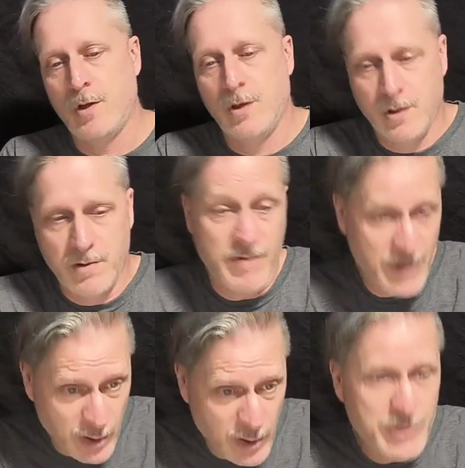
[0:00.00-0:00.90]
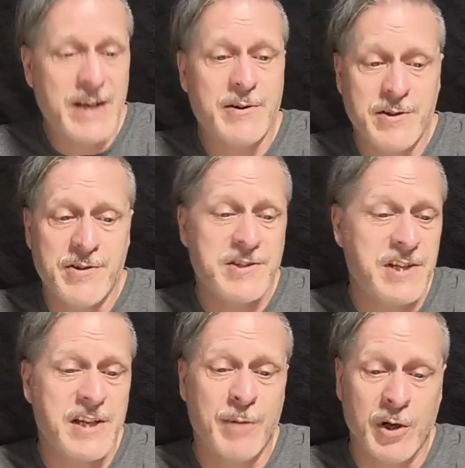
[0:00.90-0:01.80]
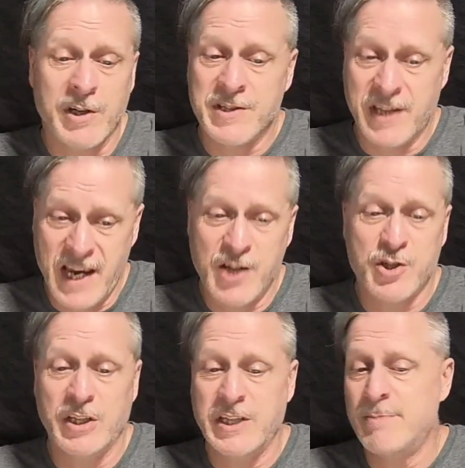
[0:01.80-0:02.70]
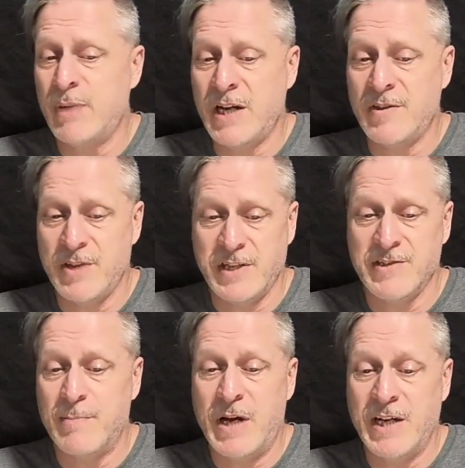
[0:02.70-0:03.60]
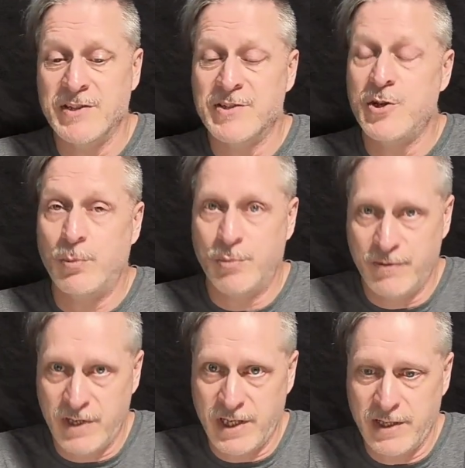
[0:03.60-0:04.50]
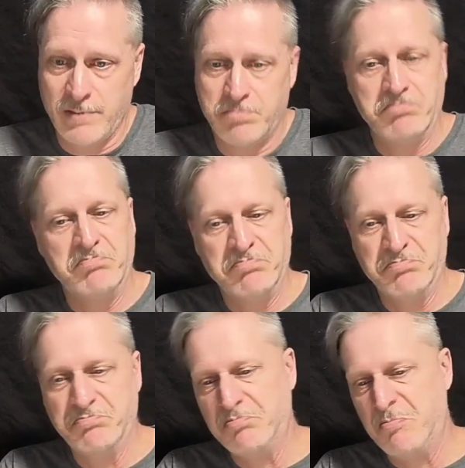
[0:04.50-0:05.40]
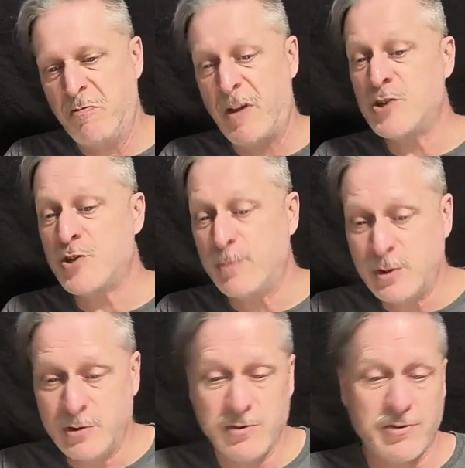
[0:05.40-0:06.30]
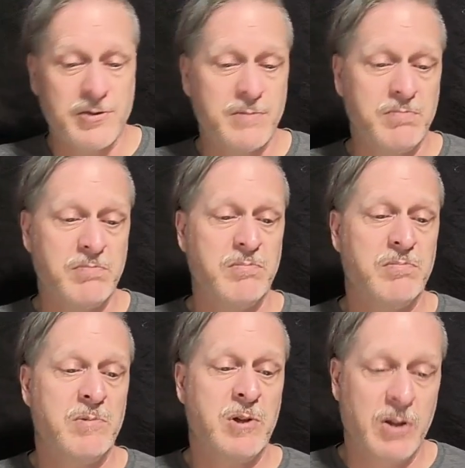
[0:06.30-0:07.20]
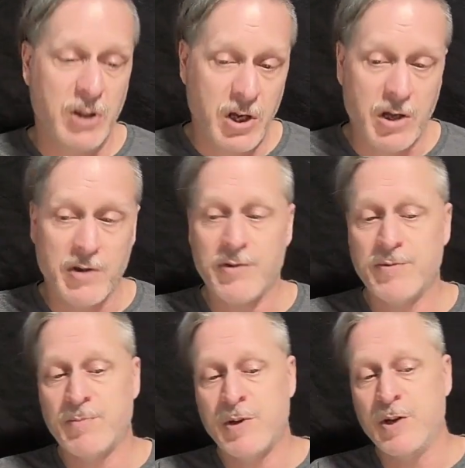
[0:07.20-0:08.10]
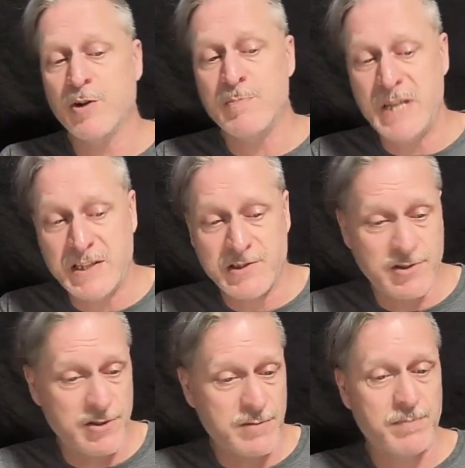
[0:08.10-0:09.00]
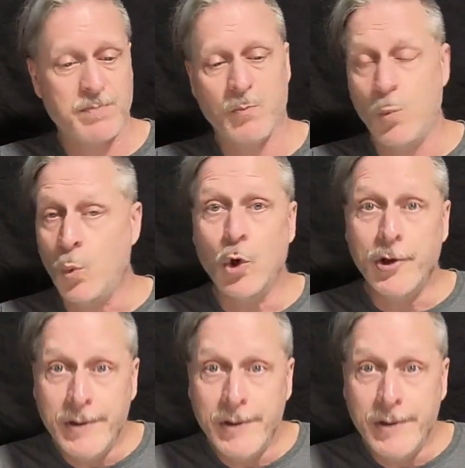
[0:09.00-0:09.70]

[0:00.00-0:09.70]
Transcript: They'll go down to the city markets occasionally to buy things the mines don't provide. Vegetables, cloth, cured meats, wood.